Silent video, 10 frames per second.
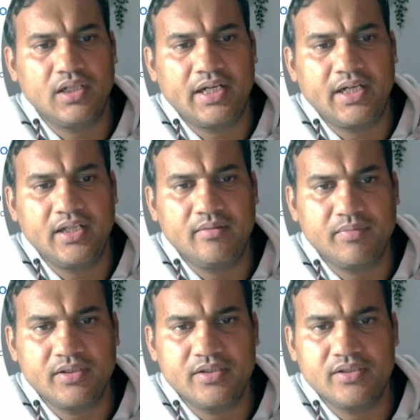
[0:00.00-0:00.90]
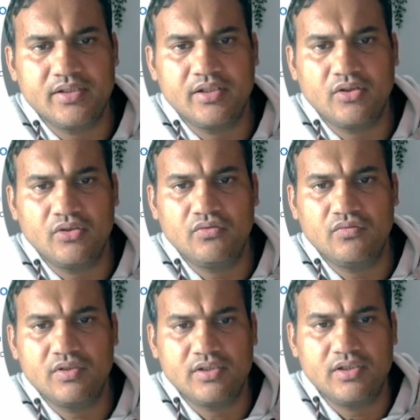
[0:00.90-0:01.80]
landing pages, and now you
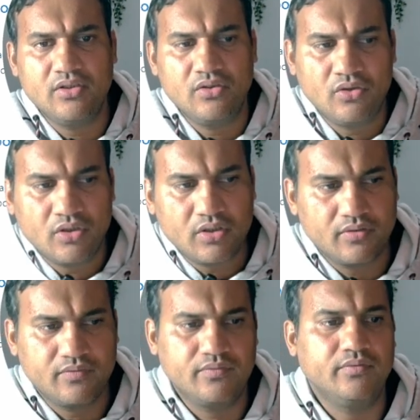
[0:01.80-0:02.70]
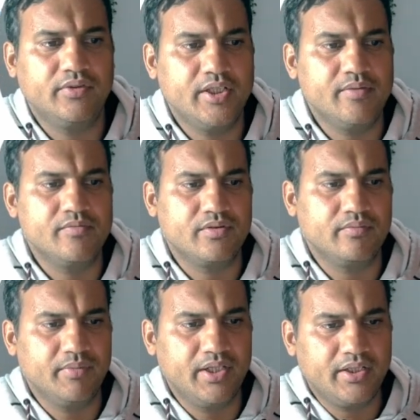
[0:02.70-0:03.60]
will see lot of themes:
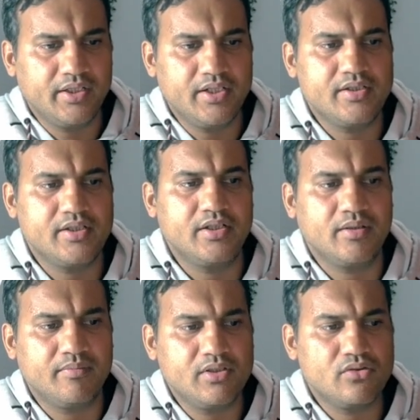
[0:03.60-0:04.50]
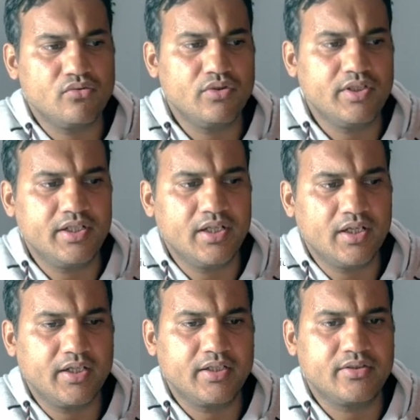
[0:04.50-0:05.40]
maintenance and coming soon
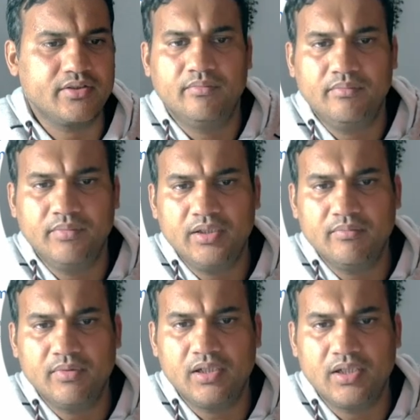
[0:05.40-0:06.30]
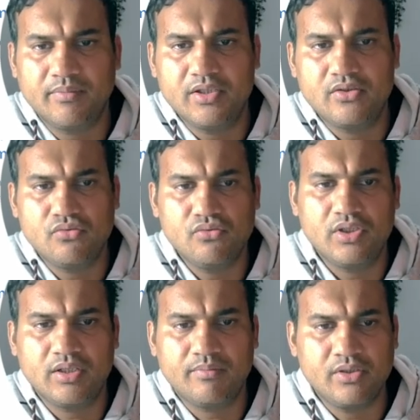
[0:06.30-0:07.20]
redirects, minimal coming
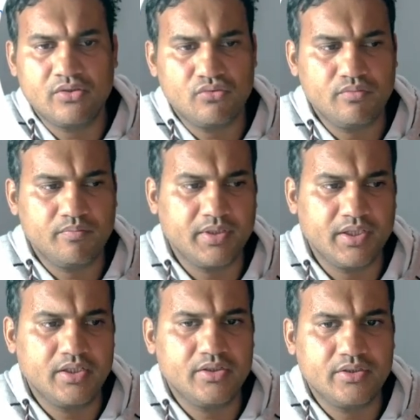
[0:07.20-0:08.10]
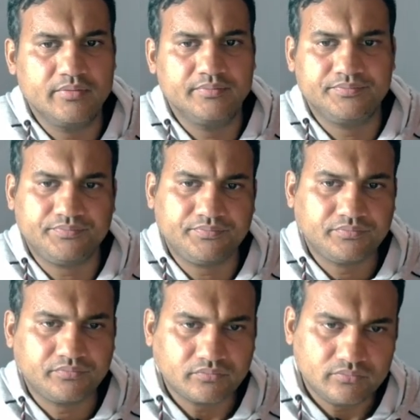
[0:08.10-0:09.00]
soon page.
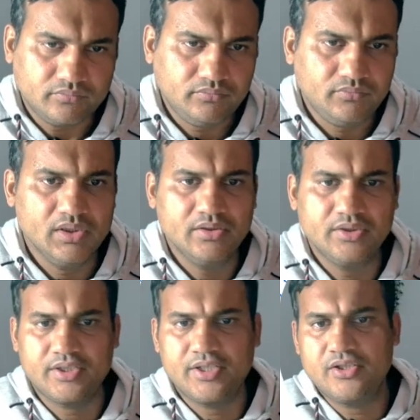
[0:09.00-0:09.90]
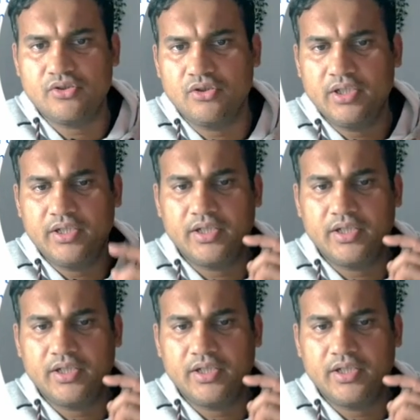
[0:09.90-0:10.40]
Just install it